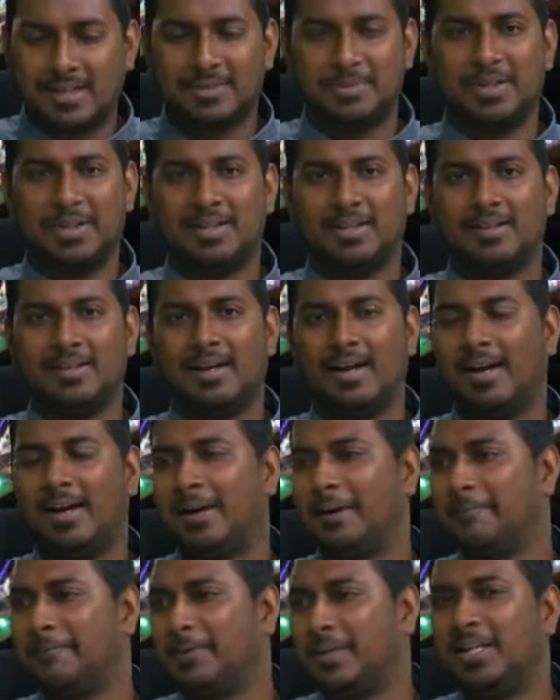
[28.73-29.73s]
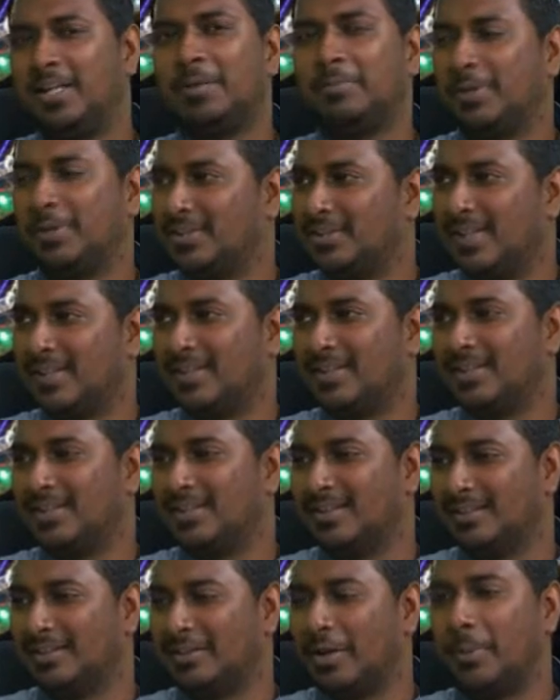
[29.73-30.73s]
Megan. Really appreciate
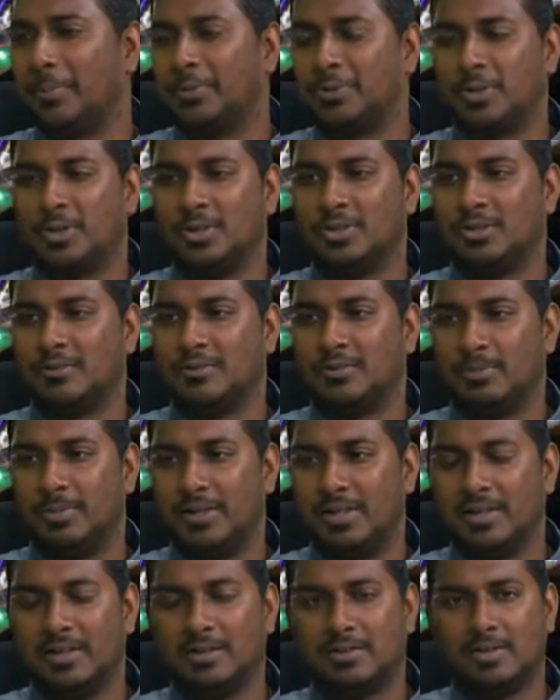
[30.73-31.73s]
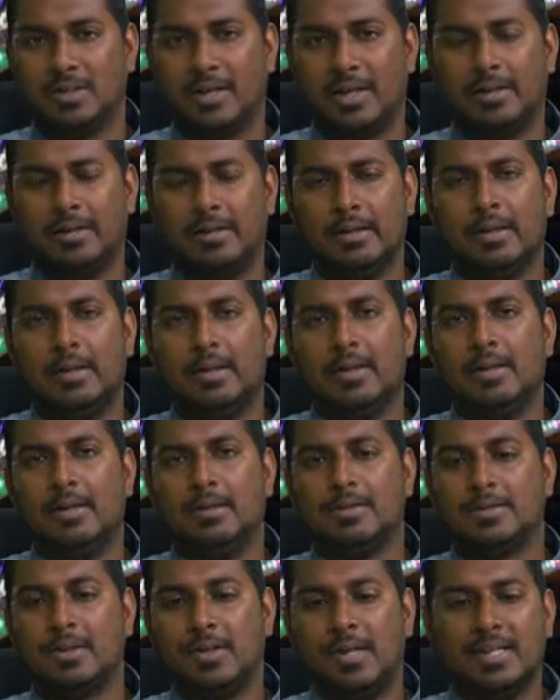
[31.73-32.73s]
the opportunity to be here today.
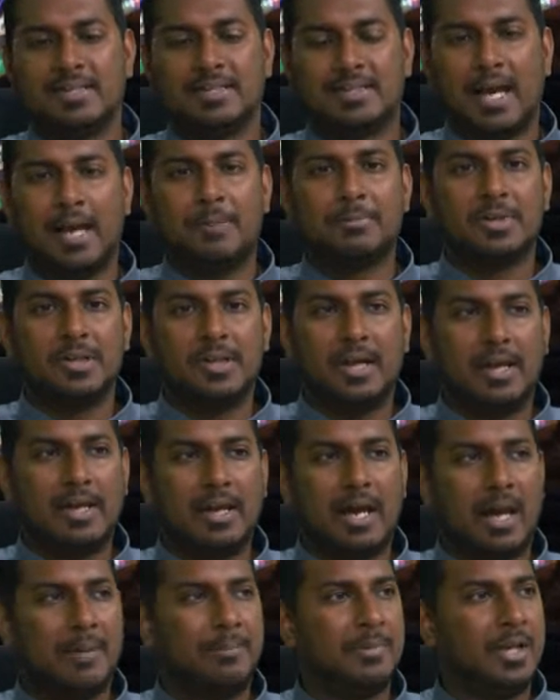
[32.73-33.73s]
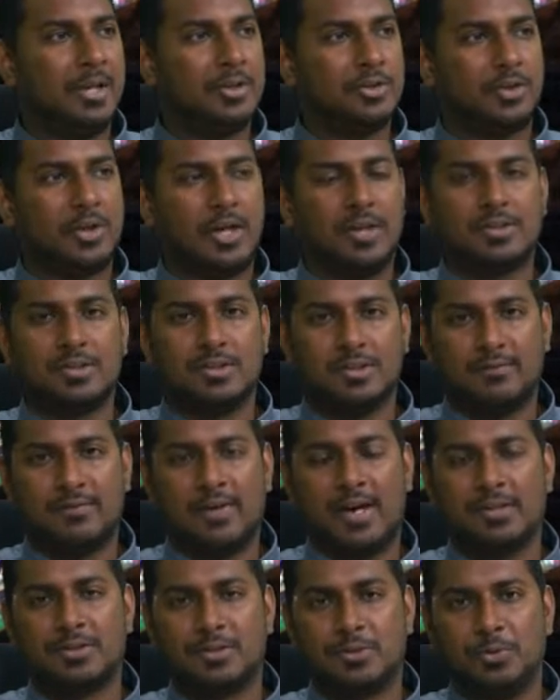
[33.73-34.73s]
So yes, I'm Renee. I'm the Education
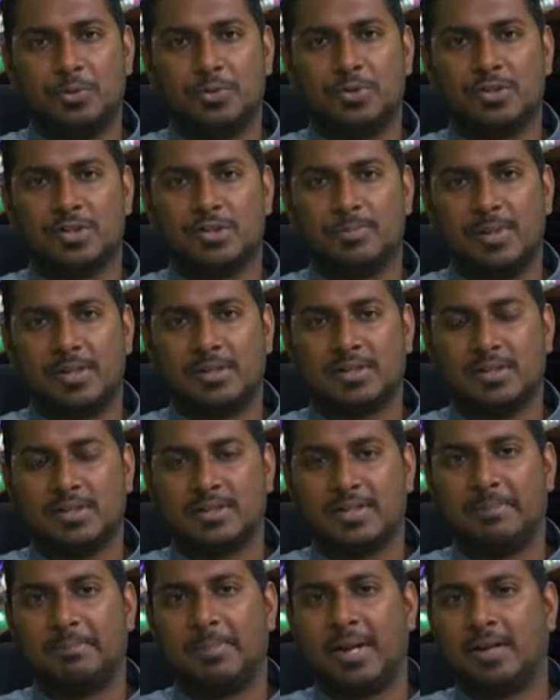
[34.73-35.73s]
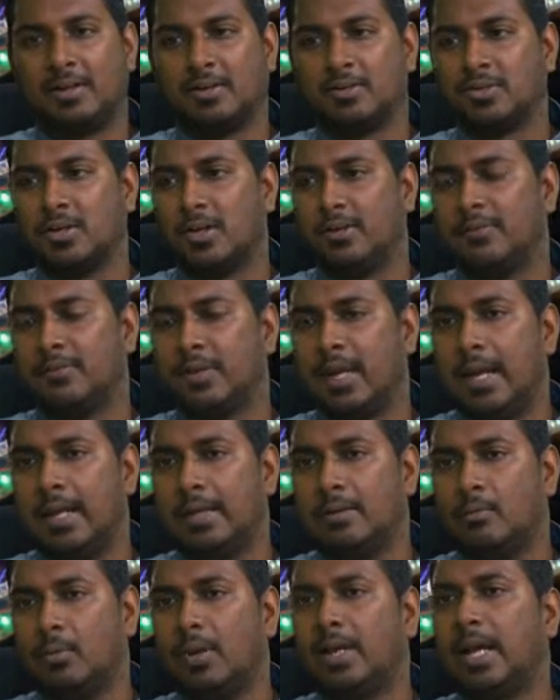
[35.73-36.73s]
Device Solutions Specialist at Microsoft.
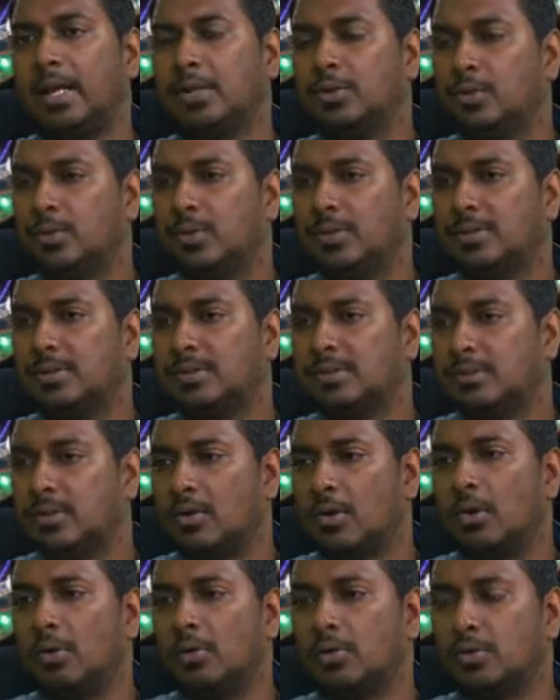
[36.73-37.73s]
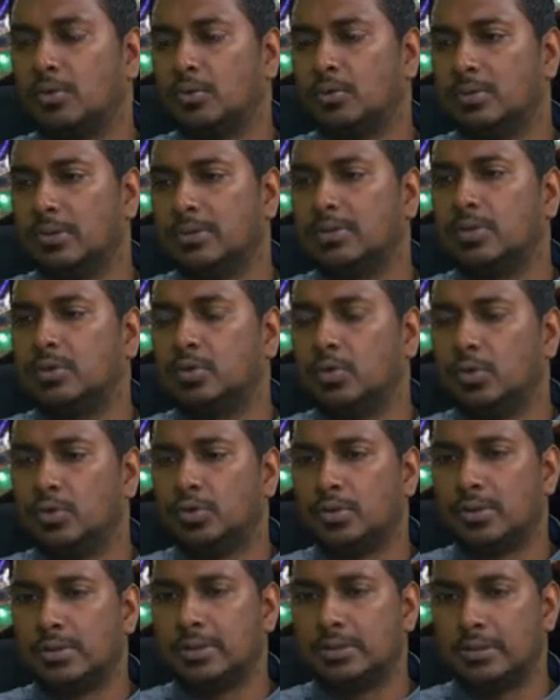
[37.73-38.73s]
And what I do is go to
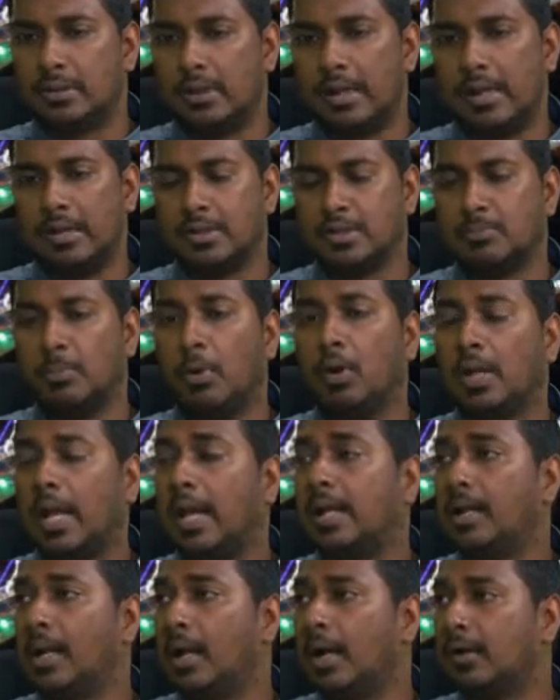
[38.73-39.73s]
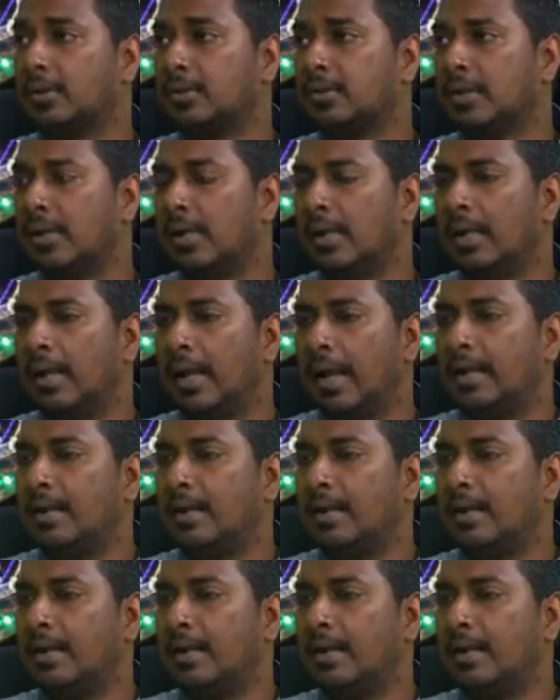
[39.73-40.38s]
institutions, small and large, and